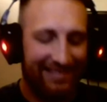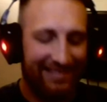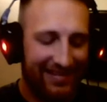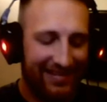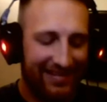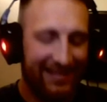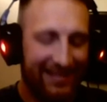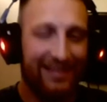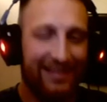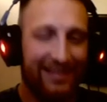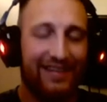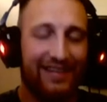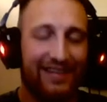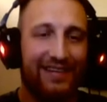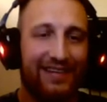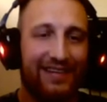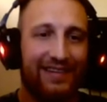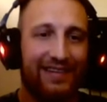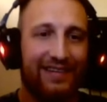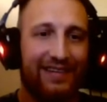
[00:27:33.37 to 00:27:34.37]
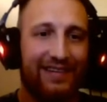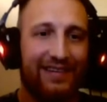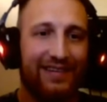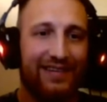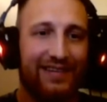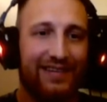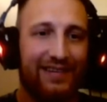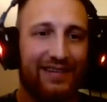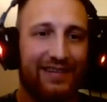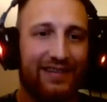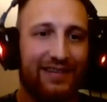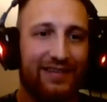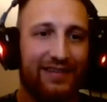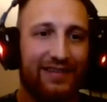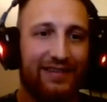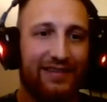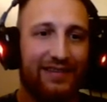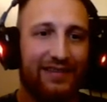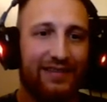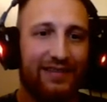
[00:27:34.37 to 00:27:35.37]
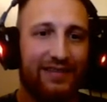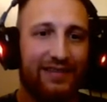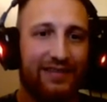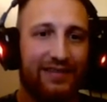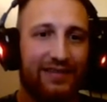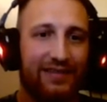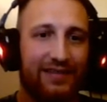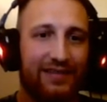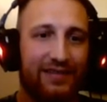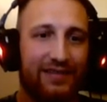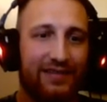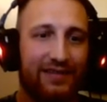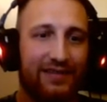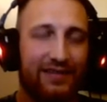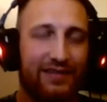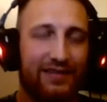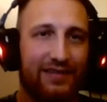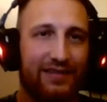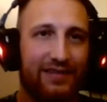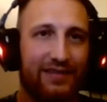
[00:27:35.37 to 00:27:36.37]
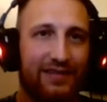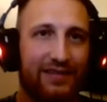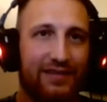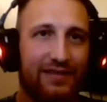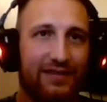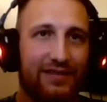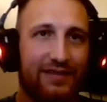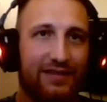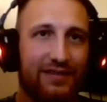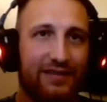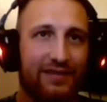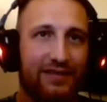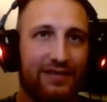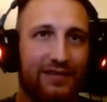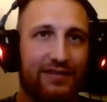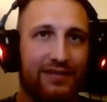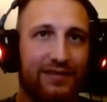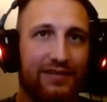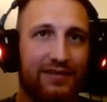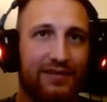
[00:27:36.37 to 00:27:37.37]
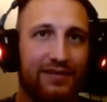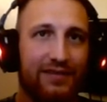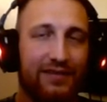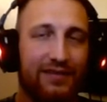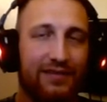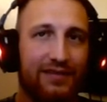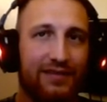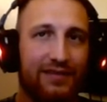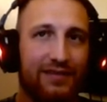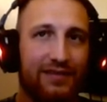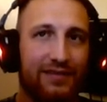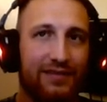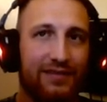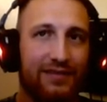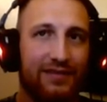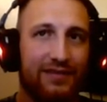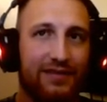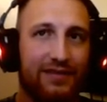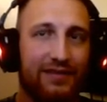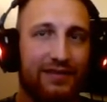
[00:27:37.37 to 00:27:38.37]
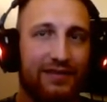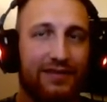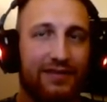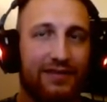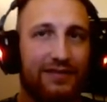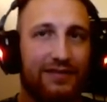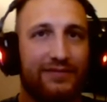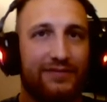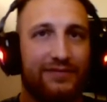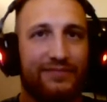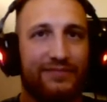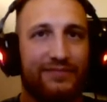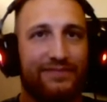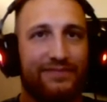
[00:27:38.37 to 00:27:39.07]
This person isn't speaking.